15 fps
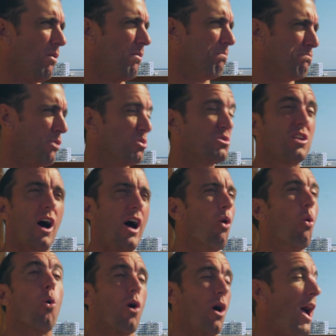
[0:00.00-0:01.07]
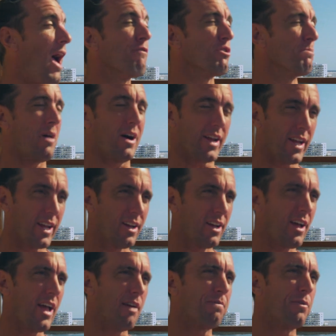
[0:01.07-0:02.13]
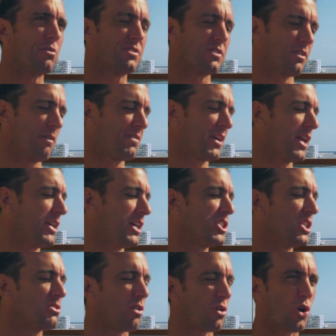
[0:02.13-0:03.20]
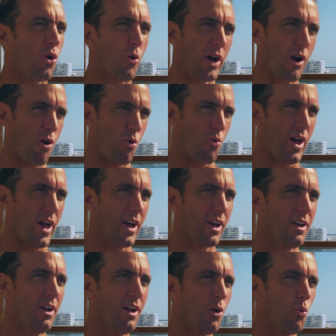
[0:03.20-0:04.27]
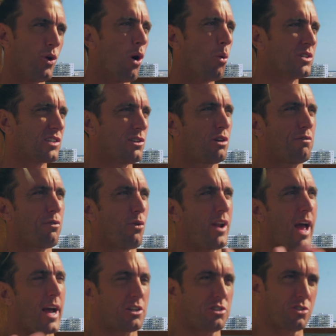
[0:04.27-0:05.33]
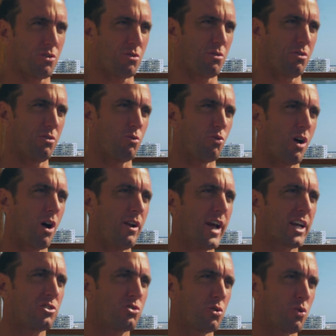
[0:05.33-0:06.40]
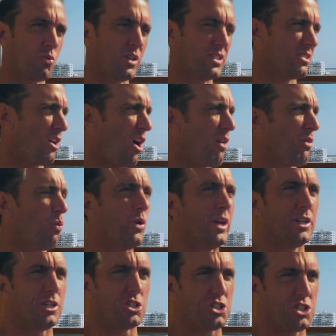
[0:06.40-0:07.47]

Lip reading: most or everybody, if conditions aren't going our way, we always look for an external reason. Oh, the wind is